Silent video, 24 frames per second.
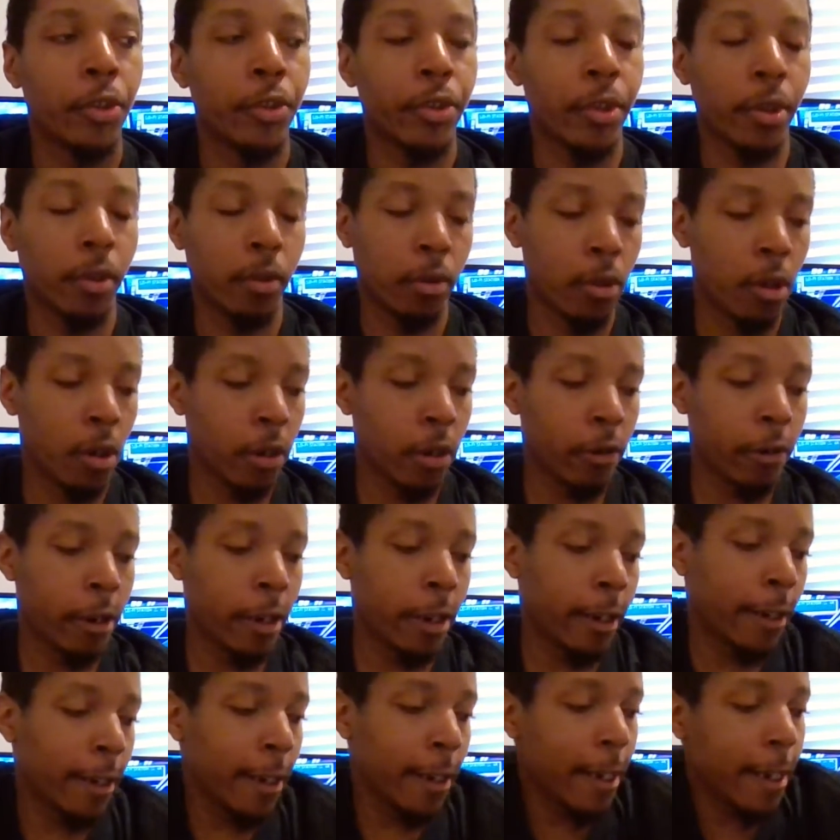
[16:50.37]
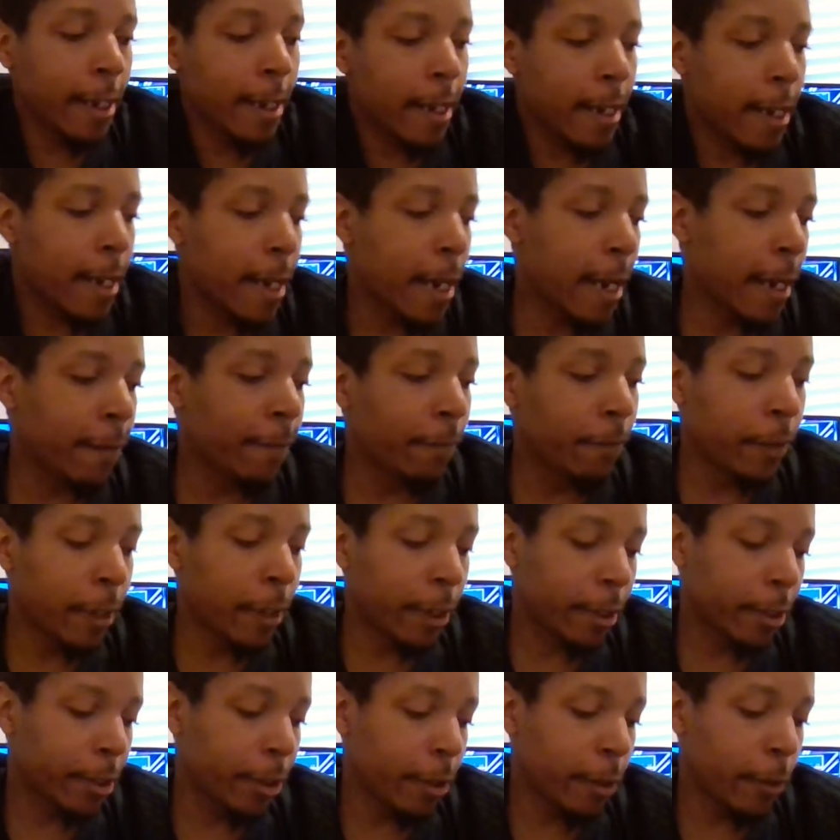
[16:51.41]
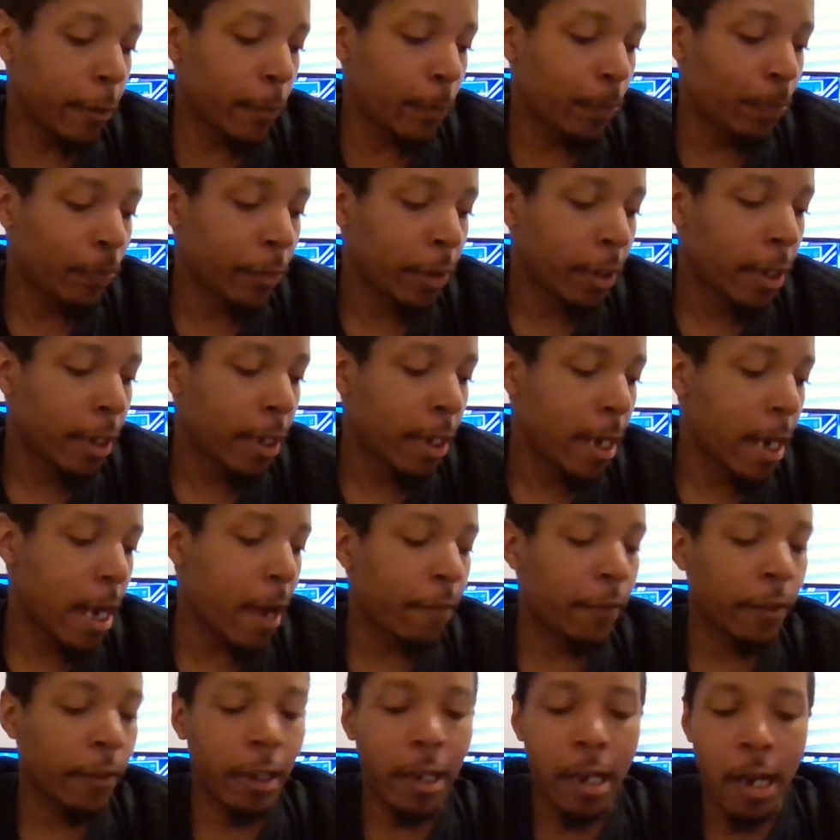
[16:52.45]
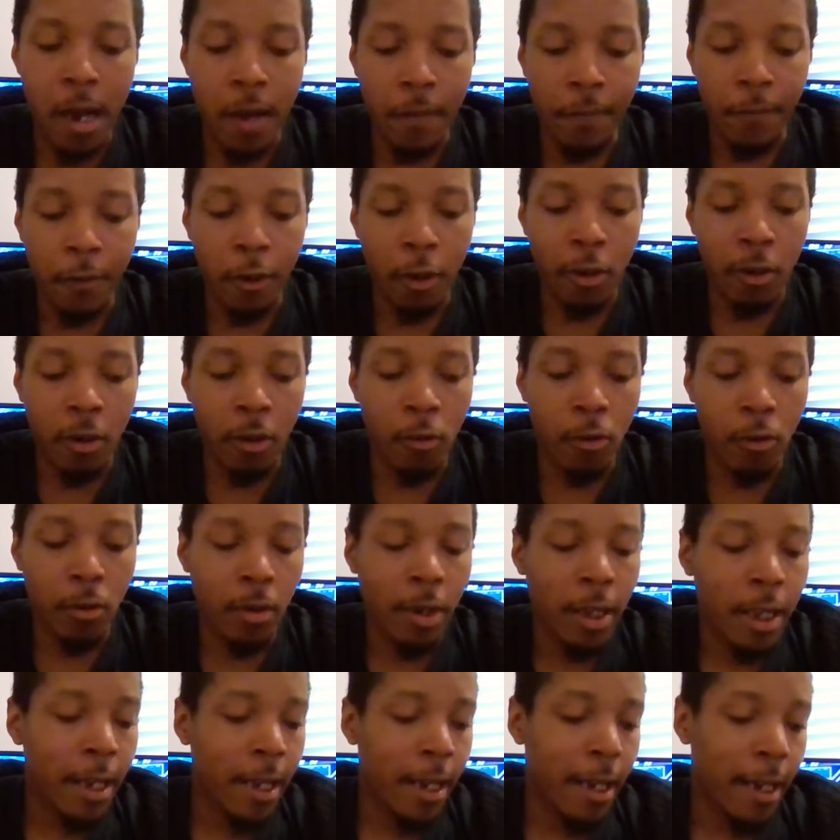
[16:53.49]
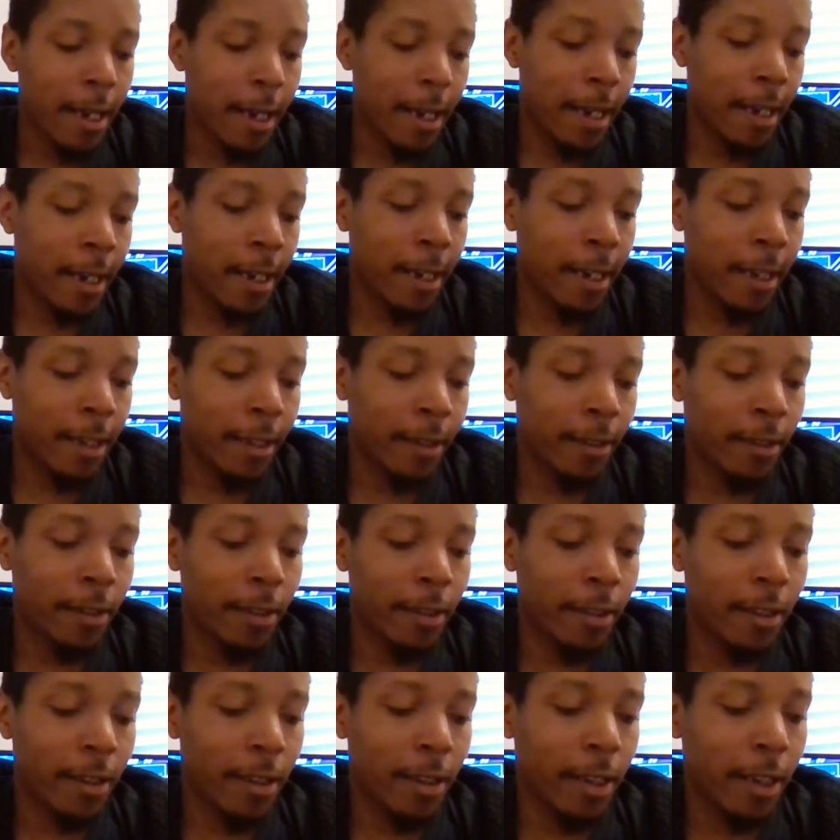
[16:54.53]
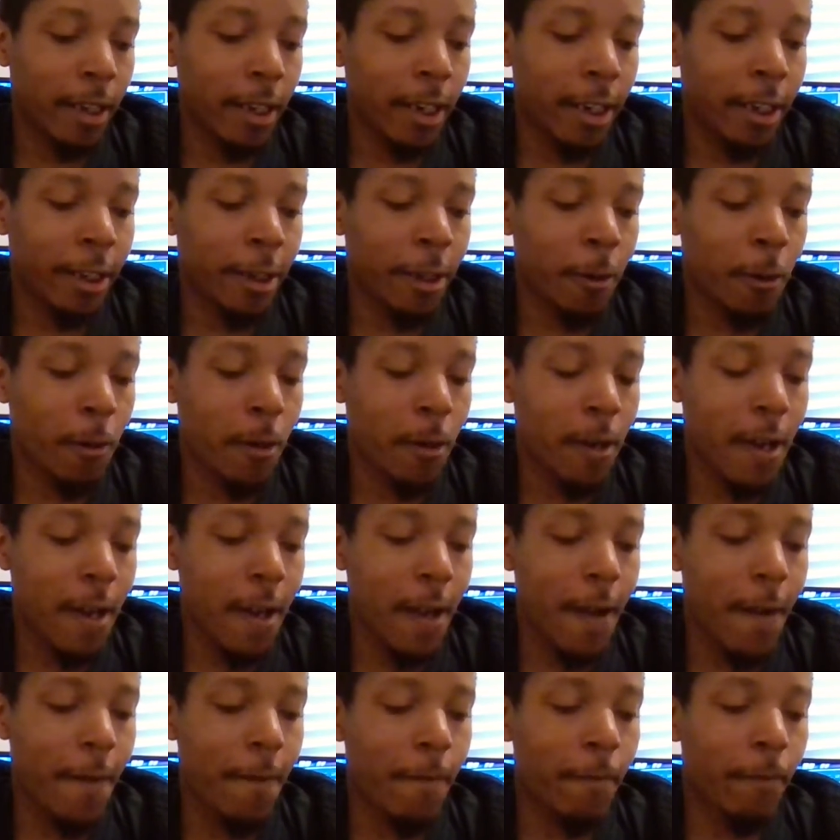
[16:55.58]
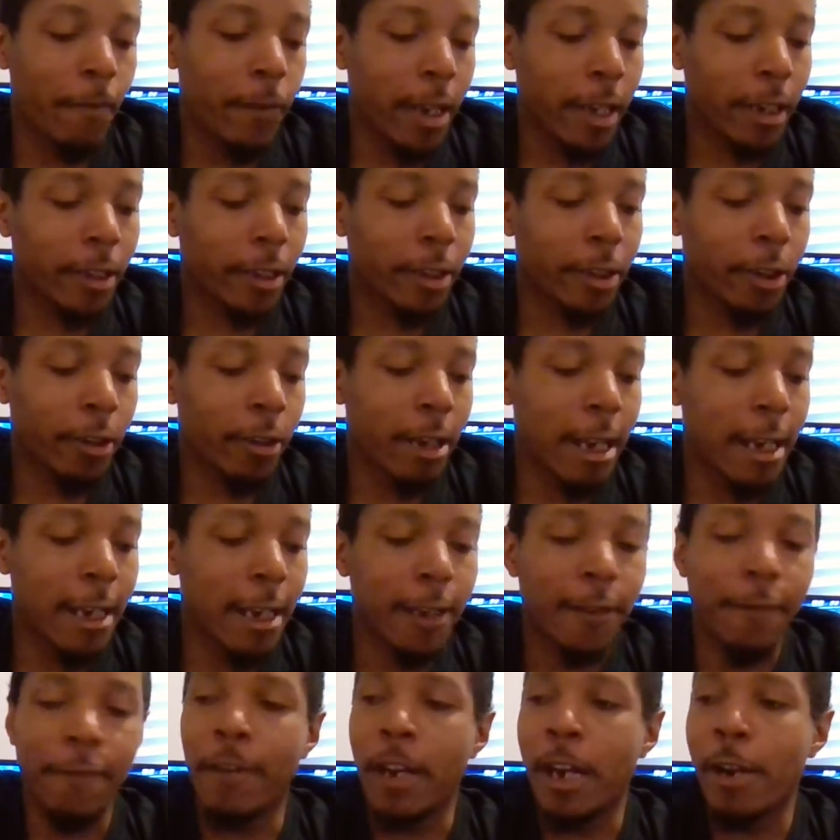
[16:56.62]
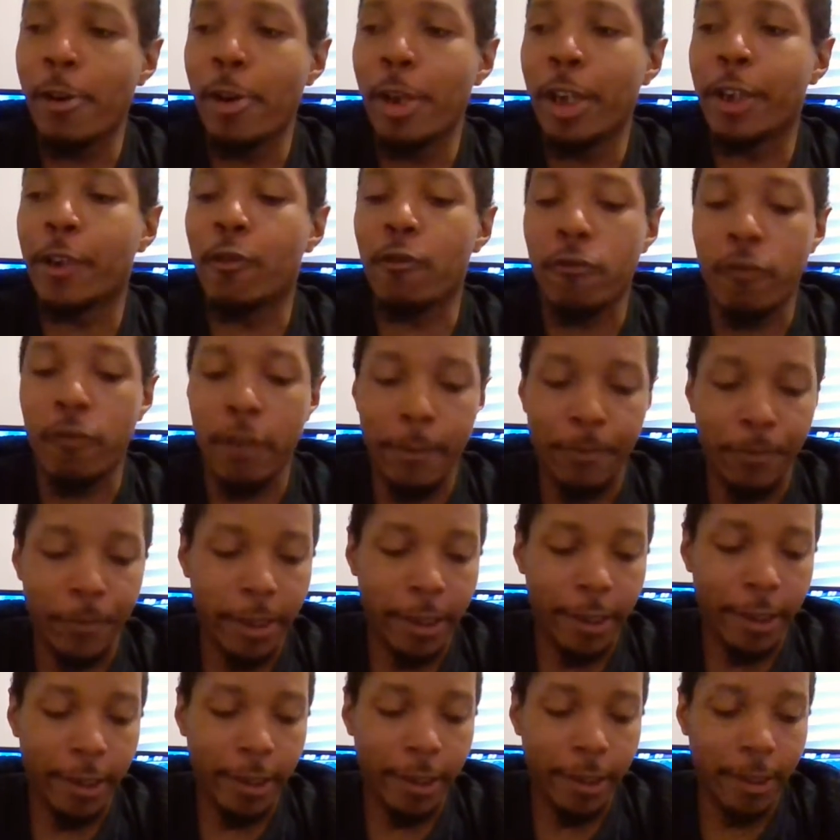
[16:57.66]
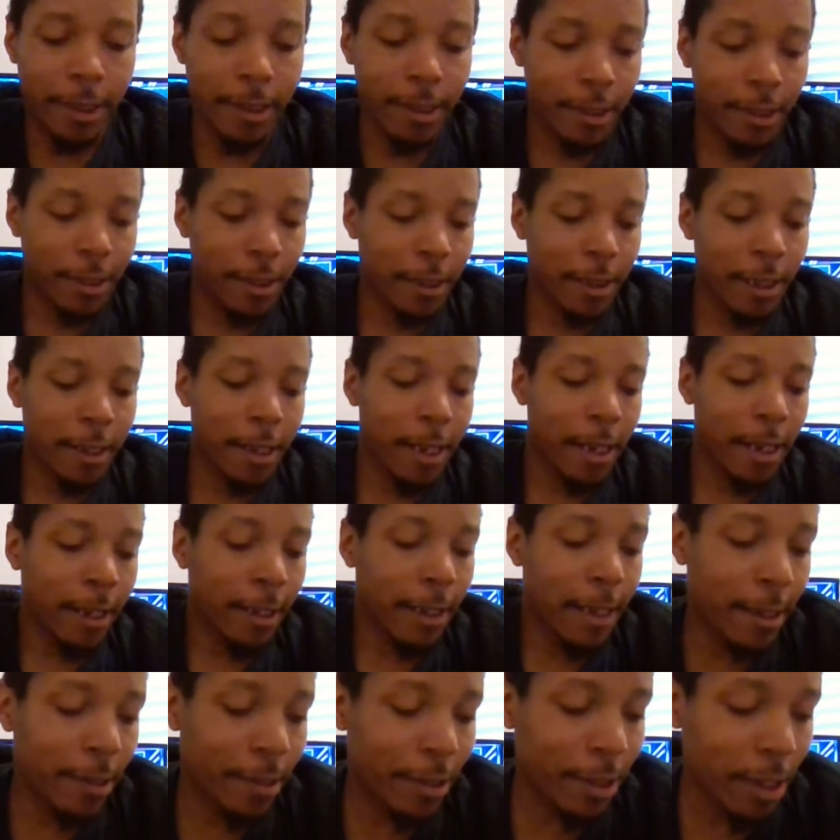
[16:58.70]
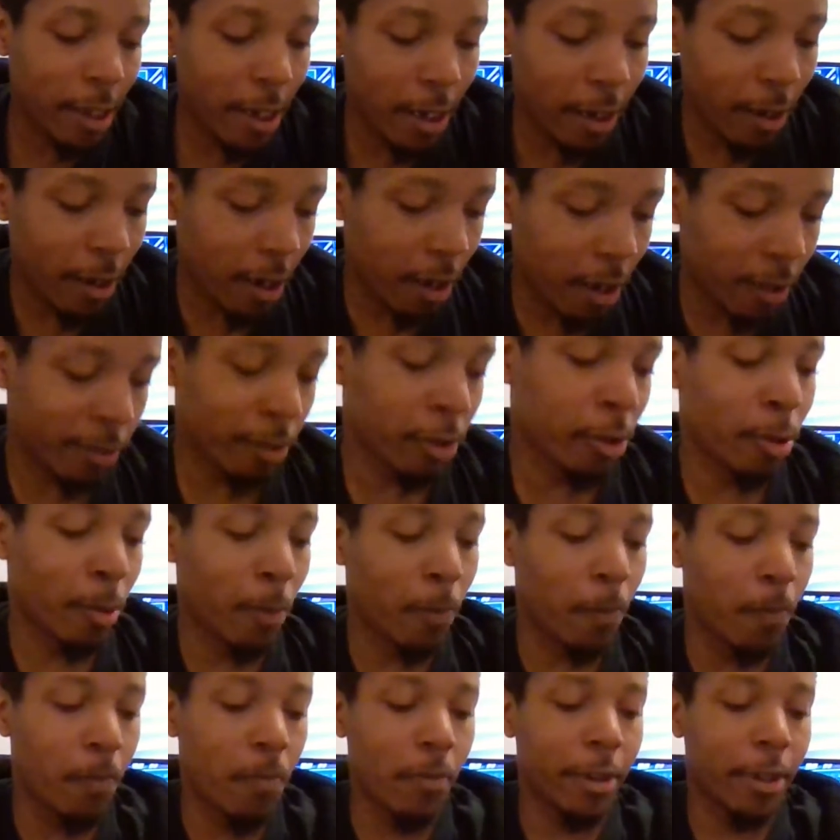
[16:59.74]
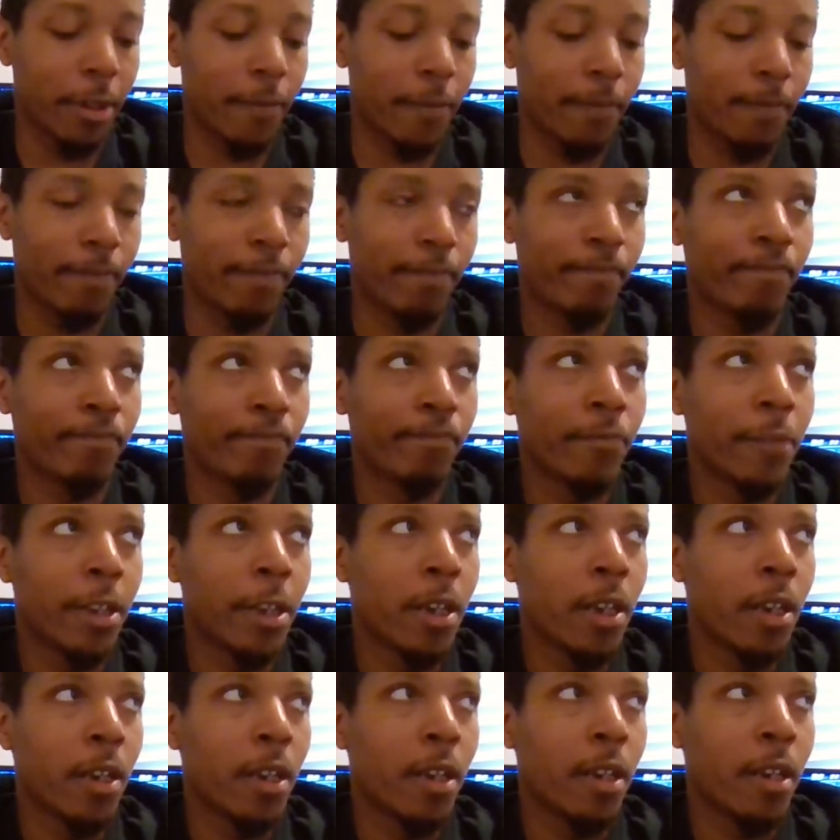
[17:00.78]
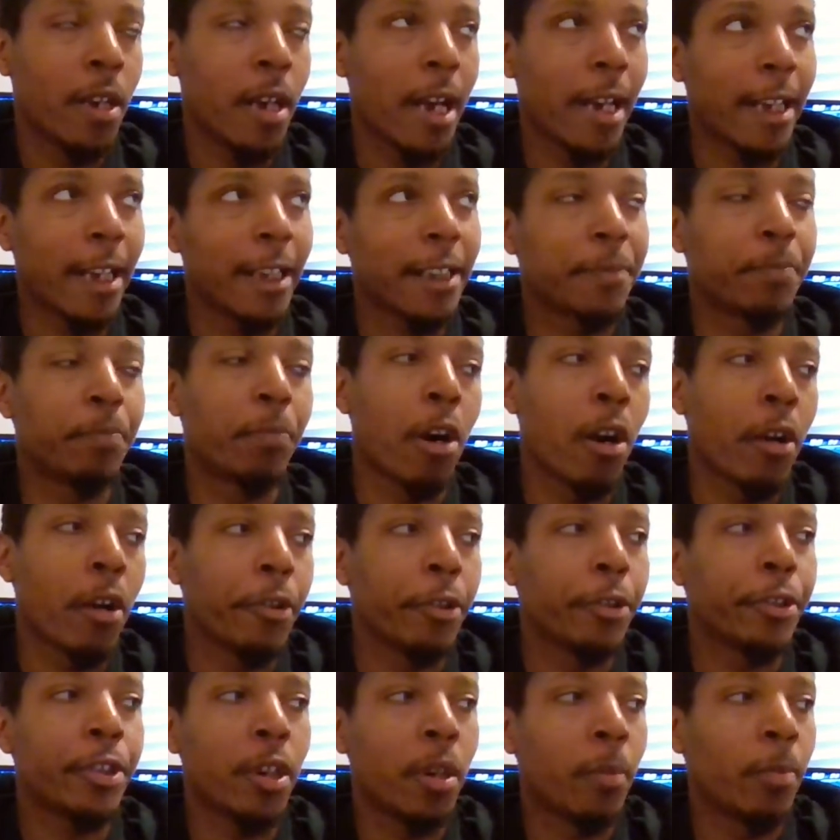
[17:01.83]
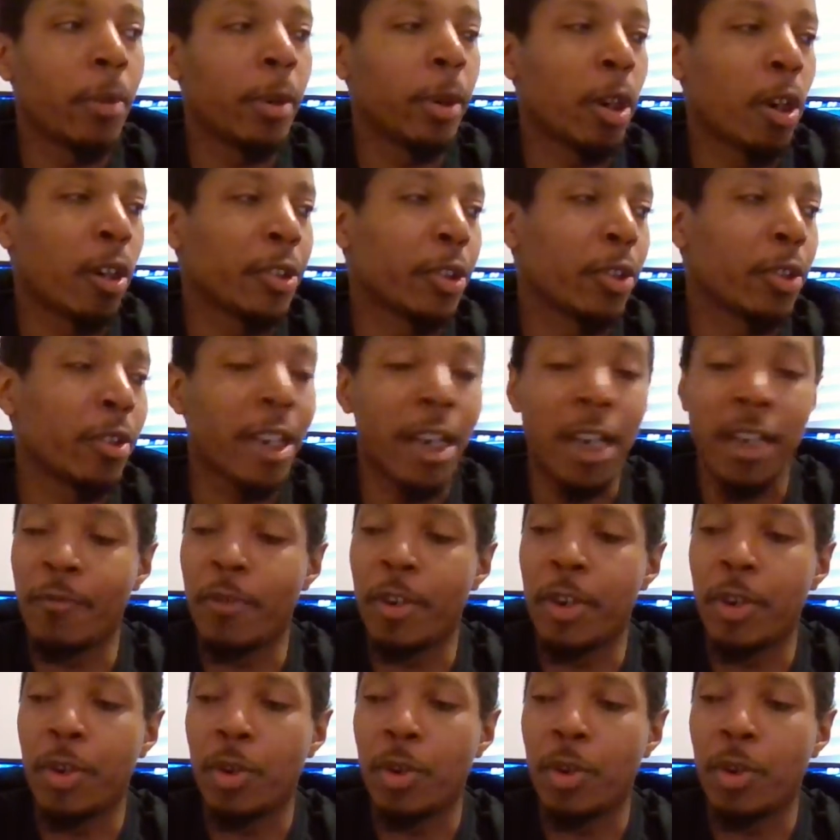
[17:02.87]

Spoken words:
So Laura and Victor having a convo, and Victor is very cryptic. This is the thing that's a little, I guess, bothersome and also kind of